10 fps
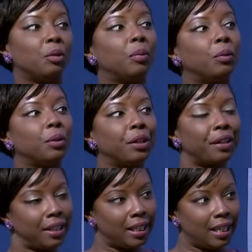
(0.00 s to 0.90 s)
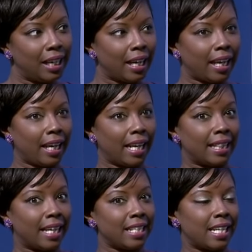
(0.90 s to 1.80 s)
board. And at
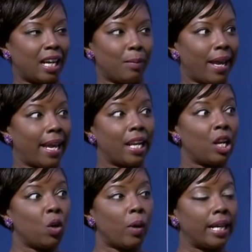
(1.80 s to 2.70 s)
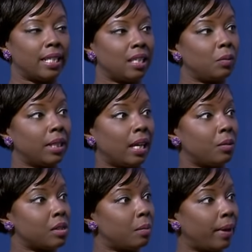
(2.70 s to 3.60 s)
that time, I had no idea what that
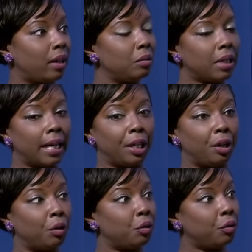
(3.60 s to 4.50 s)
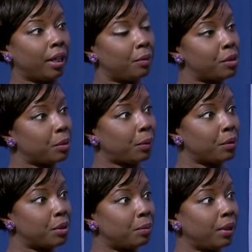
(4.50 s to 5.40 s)
was about. I didn't know who they were
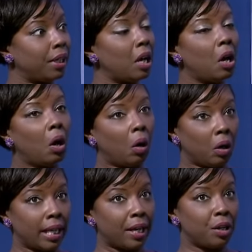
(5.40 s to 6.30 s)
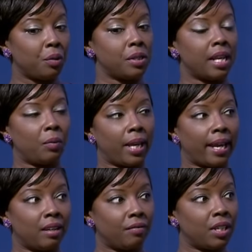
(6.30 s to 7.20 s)
supposed to be. All I knew is that we
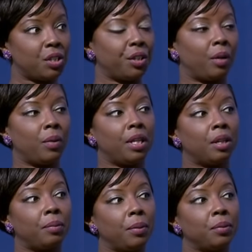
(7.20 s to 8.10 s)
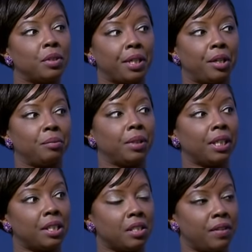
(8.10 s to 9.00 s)
had a vision and we needed people to help get
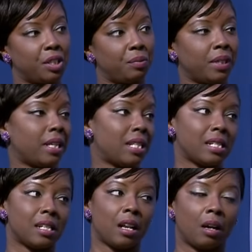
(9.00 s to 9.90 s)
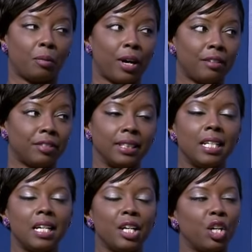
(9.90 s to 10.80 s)
this vision, because as a nonprofit,
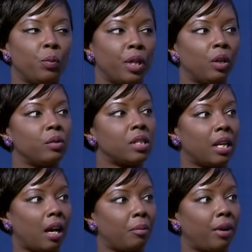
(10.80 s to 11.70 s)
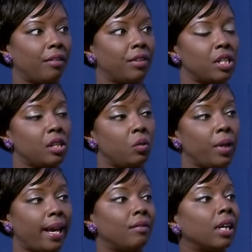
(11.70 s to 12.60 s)
no one owns a nonprofit. So we
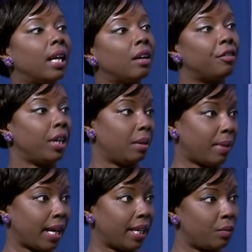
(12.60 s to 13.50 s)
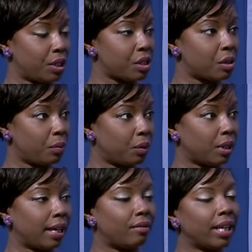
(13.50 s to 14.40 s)
have a governing body, which is the board of
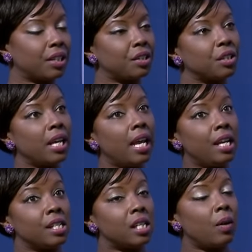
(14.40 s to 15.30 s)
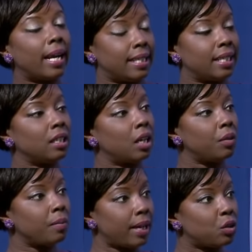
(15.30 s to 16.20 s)
directors. So I did go
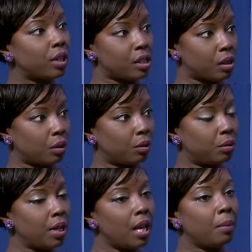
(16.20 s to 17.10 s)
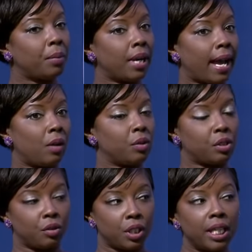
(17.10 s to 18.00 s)
with my trust circle, but I was
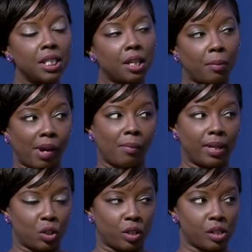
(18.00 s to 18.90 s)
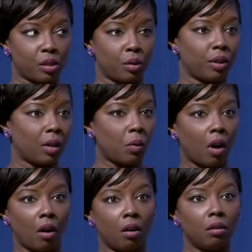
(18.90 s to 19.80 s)
strategic about my trust circle. They were
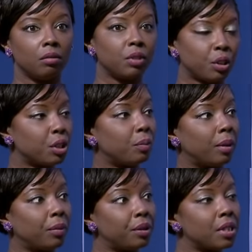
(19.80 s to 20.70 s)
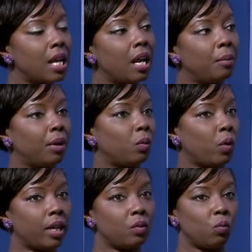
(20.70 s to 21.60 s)
all church members, but
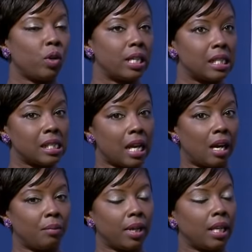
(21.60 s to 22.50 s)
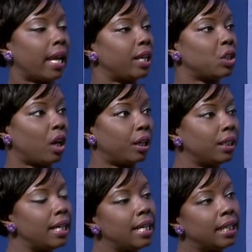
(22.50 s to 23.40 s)
one was in HR.
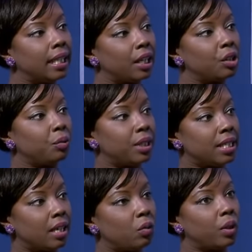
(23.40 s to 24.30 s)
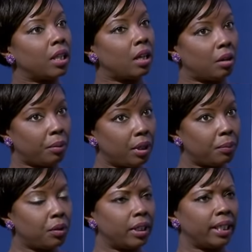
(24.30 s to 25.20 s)
The other one dealt with young
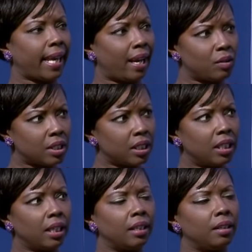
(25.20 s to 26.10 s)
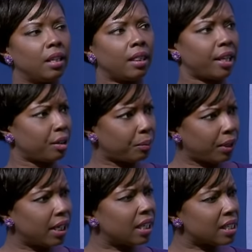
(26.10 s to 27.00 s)
people and counseling and
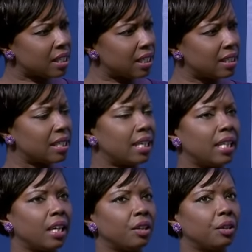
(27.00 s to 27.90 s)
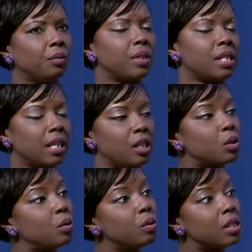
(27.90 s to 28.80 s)
therapy in a sense, and the other was in the
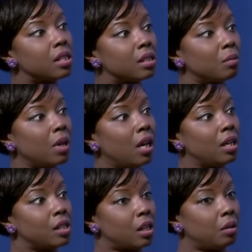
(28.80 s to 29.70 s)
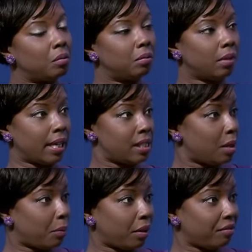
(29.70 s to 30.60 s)
school system. So I
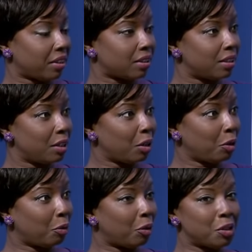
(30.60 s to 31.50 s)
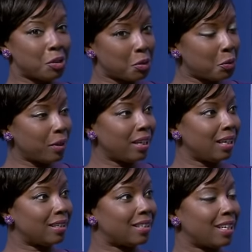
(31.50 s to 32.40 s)
said, perfect. This is who we
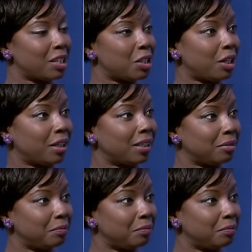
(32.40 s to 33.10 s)
need to get started.